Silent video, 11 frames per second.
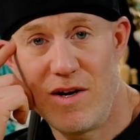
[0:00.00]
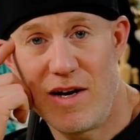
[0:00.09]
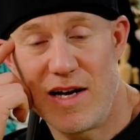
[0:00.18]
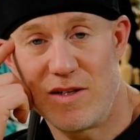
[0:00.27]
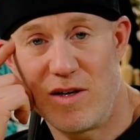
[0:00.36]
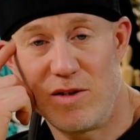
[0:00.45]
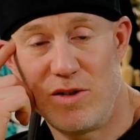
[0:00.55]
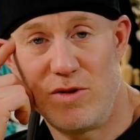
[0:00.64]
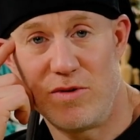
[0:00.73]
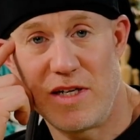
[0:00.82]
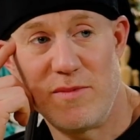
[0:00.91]
as our
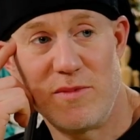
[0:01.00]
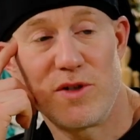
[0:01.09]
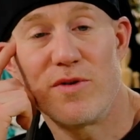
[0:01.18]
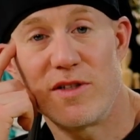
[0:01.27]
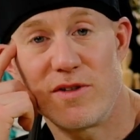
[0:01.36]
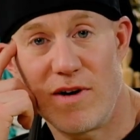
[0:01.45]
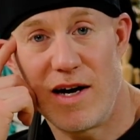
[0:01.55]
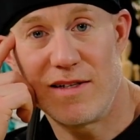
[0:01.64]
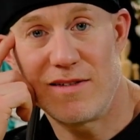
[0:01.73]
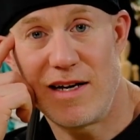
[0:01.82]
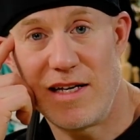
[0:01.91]
dreams
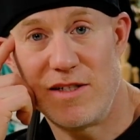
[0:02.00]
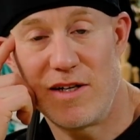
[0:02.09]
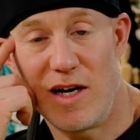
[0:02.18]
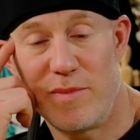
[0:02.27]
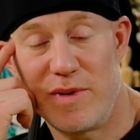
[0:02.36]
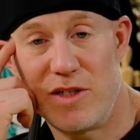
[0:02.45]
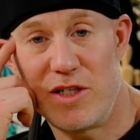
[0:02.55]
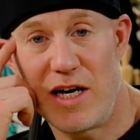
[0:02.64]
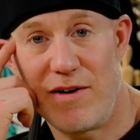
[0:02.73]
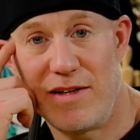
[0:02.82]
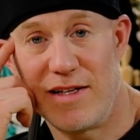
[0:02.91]
crisscross, I need your help in
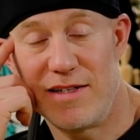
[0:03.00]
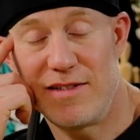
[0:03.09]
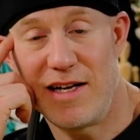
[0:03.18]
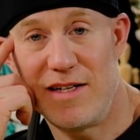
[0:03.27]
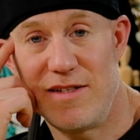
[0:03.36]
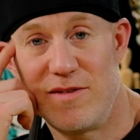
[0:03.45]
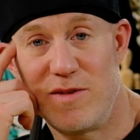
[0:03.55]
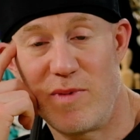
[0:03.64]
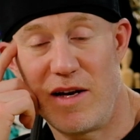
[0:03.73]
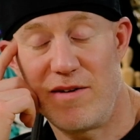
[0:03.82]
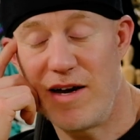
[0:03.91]
sharing this and
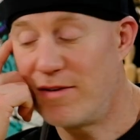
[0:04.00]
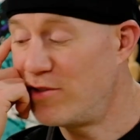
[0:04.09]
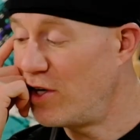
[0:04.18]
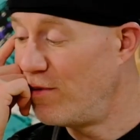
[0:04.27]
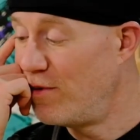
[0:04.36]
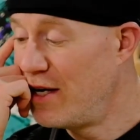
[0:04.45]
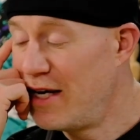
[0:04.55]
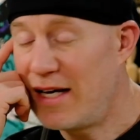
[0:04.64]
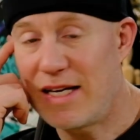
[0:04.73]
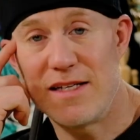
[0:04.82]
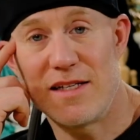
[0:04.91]
spreading it around. So,
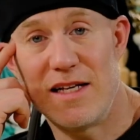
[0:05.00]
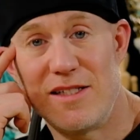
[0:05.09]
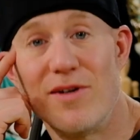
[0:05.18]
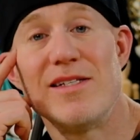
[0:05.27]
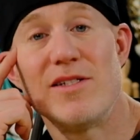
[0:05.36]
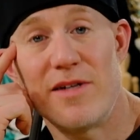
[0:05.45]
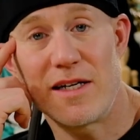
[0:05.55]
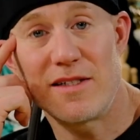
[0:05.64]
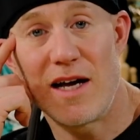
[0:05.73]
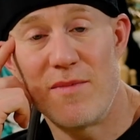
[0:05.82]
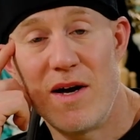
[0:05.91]
guys, until I see you
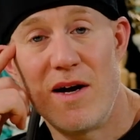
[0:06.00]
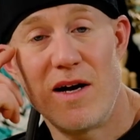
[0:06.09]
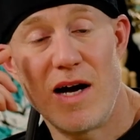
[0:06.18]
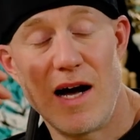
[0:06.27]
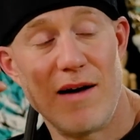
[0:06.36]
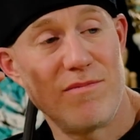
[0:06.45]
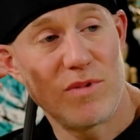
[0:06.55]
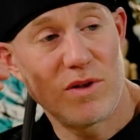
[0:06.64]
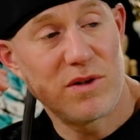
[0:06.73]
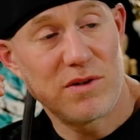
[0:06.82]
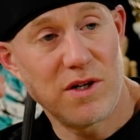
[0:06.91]
next time,
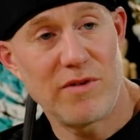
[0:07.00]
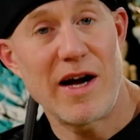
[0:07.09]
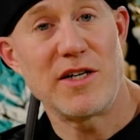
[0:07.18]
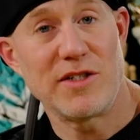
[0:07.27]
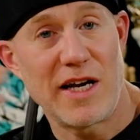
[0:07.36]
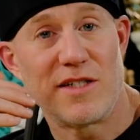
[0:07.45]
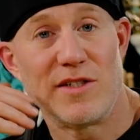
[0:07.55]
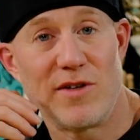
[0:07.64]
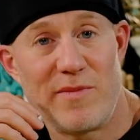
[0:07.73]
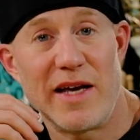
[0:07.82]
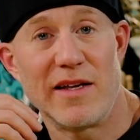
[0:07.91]
congratulations
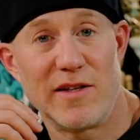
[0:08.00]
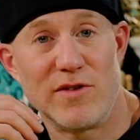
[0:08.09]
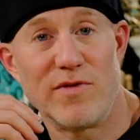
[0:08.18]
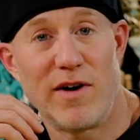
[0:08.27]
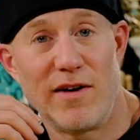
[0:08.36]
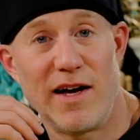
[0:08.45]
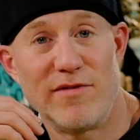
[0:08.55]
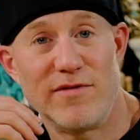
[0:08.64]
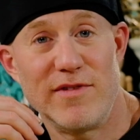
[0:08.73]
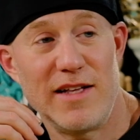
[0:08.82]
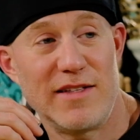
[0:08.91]
on making it this far in
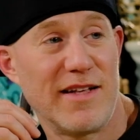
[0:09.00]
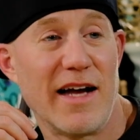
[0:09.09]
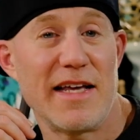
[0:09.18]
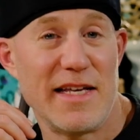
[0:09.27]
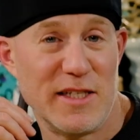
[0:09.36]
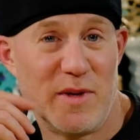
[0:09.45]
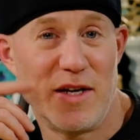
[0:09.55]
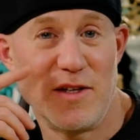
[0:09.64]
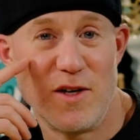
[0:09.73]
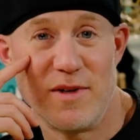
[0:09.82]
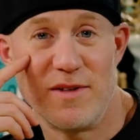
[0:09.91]
life. It's not easy being
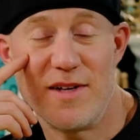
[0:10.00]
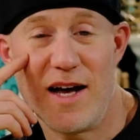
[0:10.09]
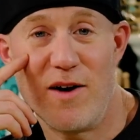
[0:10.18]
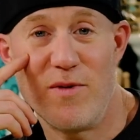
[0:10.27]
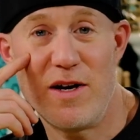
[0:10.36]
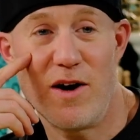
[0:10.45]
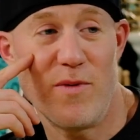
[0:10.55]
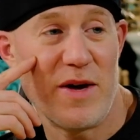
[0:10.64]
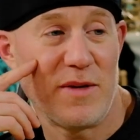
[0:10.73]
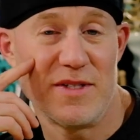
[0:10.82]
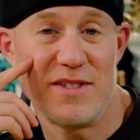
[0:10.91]
a human. We all
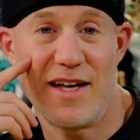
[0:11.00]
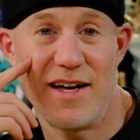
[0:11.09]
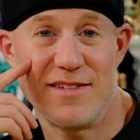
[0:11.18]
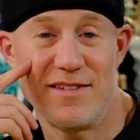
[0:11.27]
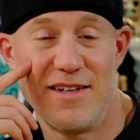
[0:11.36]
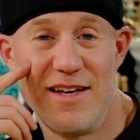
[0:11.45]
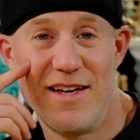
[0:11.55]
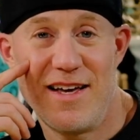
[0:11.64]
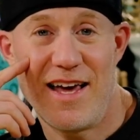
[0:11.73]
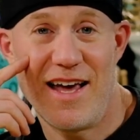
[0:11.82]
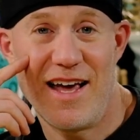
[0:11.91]
make mistakes.
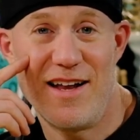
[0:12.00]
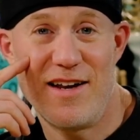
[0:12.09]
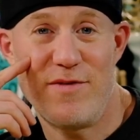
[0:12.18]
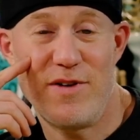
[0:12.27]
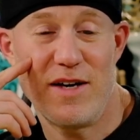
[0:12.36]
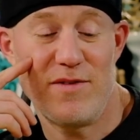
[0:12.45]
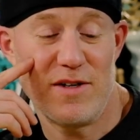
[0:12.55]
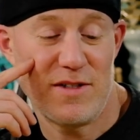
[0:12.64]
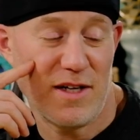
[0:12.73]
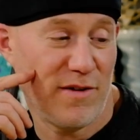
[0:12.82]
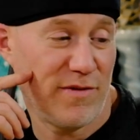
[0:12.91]
And if you're giving
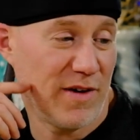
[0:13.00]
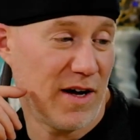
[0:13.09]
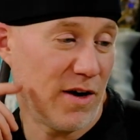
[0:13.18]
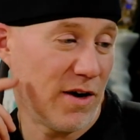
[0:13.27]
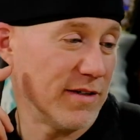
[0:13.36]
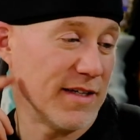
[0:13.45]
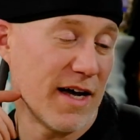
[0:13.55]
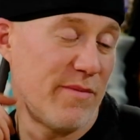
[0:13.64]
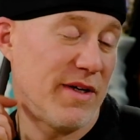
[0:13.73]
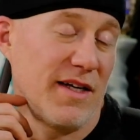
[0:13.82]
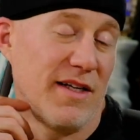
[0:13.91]
yourself a hard
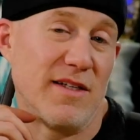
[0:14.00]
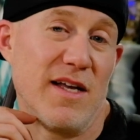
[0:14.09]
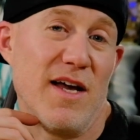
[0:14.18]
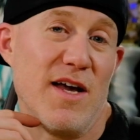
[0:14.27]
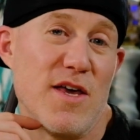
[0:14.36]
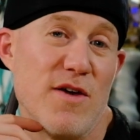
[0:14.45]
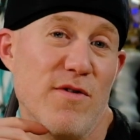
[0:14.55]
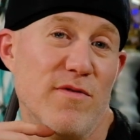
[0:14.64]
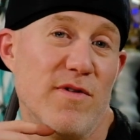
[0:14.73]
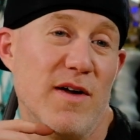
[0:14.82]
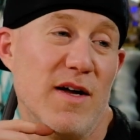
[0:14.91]
time because
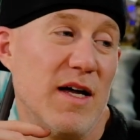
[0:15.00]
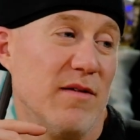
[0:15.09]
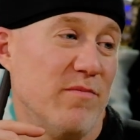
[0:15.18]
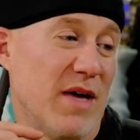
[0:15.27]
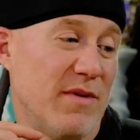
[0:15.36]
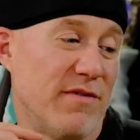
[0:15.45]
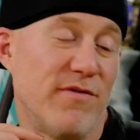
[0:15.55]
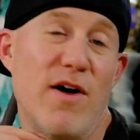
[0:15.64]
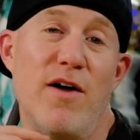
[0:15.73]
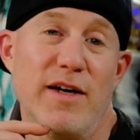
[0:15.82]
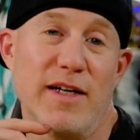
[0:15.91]
you've maybe
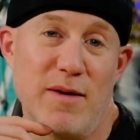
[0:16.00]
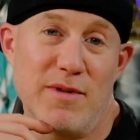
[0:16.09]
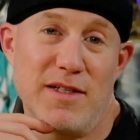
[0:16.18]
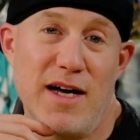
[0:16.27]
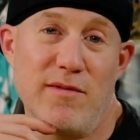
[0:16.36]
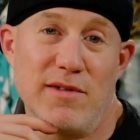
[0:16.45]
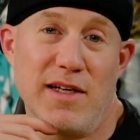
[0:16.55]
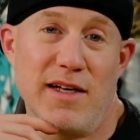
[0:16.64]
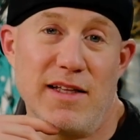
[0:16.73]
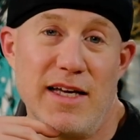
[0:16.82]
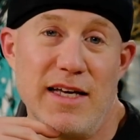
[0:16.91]
fallen a couple times
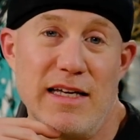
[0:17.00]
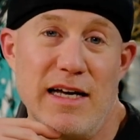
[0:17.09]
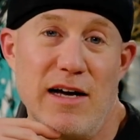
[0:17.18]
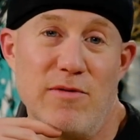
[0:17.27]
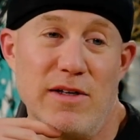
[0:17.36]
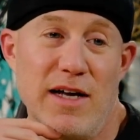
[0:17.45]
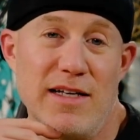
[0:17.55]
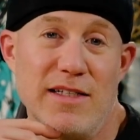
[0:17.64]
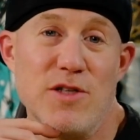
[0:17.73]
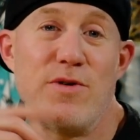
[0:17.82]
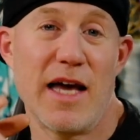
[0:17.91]
lately,
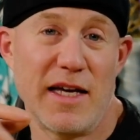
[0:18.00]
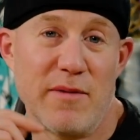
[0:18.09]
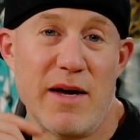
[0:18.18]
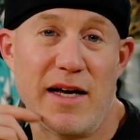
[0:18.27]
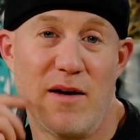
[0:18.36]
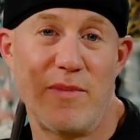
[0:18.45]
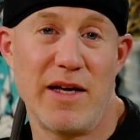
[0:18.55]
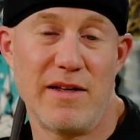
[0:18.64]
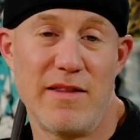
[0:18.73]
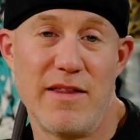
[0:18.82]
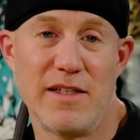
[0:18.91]
realize that you can get back up
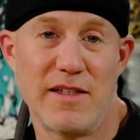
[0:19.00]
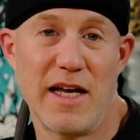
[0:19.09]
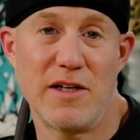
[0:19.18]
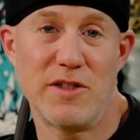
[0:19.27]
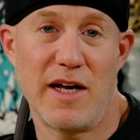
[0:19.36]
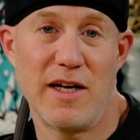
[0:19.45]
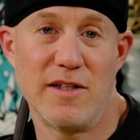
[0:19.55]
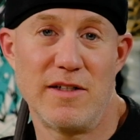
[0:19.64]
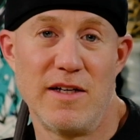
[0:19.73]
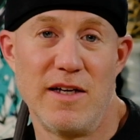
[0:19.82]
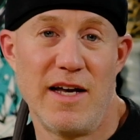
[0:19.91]
and things can
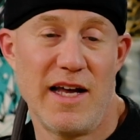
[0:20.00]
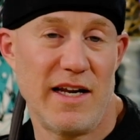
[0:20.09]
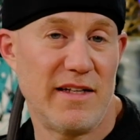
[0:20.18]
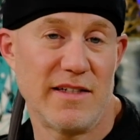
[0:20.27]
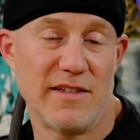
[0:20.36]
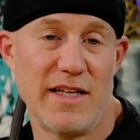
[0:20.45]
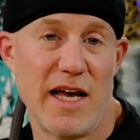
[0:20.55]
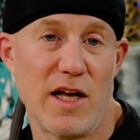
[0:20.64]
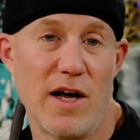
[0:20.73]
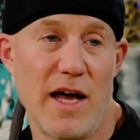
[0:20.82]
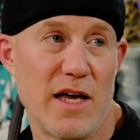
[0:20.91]
change. And it doesn't
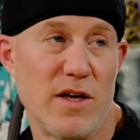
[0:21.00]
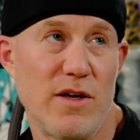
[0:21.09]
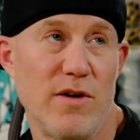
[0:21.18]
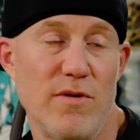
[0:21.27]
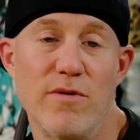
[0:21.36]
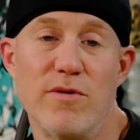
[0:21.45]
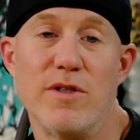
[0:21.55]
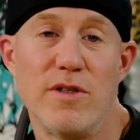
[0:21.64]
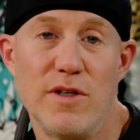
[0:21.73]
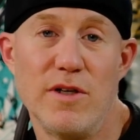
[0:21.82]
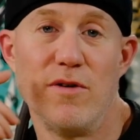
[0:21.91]
take a
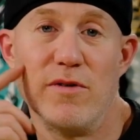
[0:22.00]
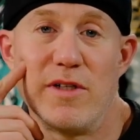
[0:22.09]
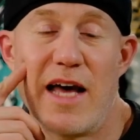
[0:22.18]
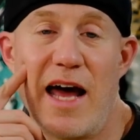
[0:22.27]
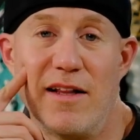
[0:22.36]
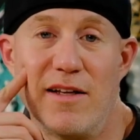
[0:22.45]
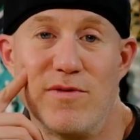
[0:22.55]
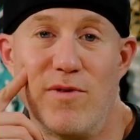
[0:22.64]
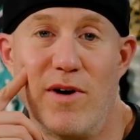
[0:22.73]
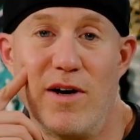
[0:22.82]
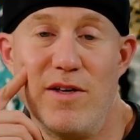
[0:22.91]
huge, huge catalyst
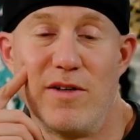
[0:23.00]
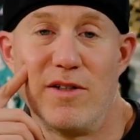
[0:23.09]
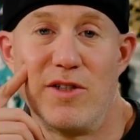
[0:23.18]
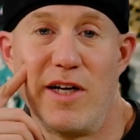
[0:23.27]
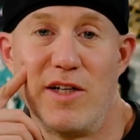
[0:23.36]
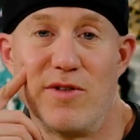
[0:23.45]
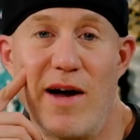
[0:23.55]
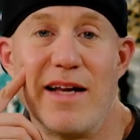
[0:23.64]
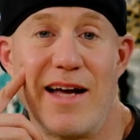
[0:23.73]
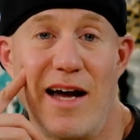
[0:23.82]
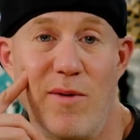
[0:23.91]
for it. You can change
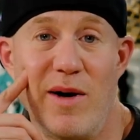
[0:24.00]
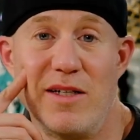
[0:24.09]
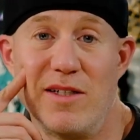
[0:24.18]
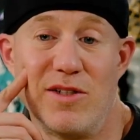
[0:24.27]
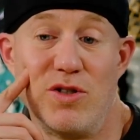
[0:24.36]
right now by just